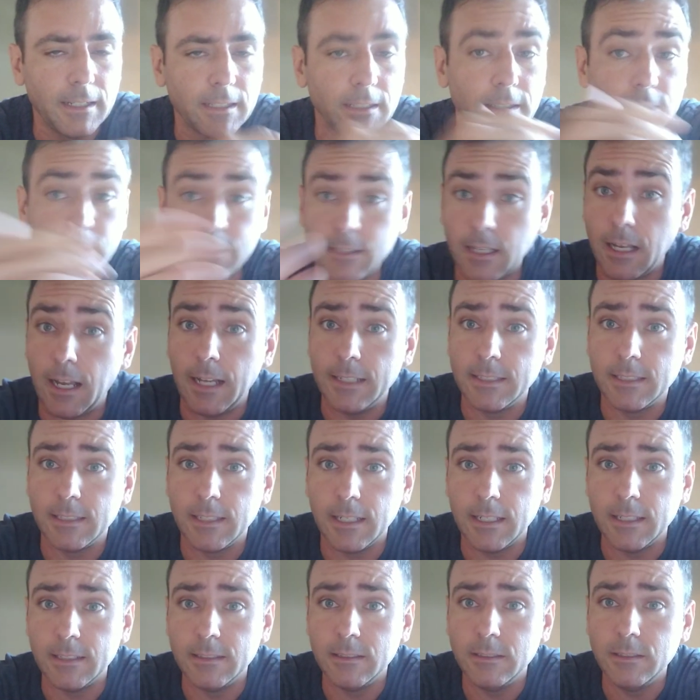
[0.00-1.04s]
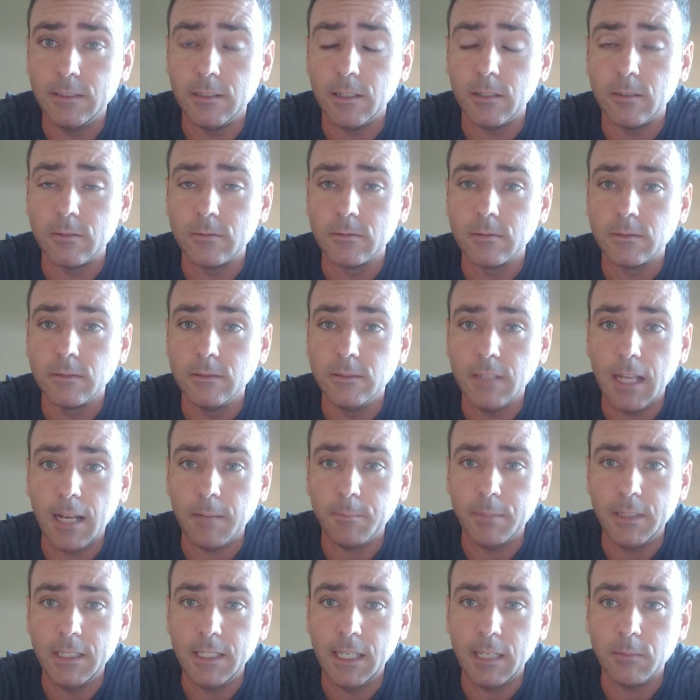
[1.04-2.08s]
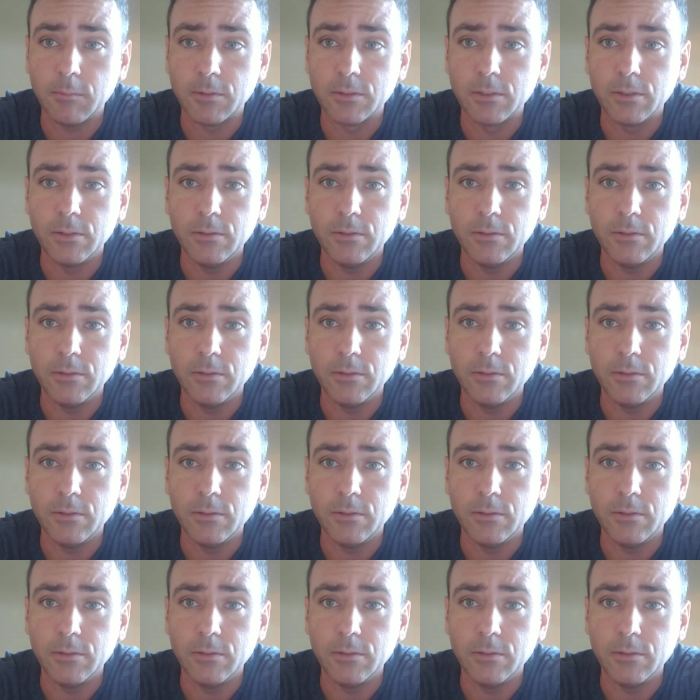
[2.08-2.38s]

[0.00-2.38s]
because I said, you know, not being able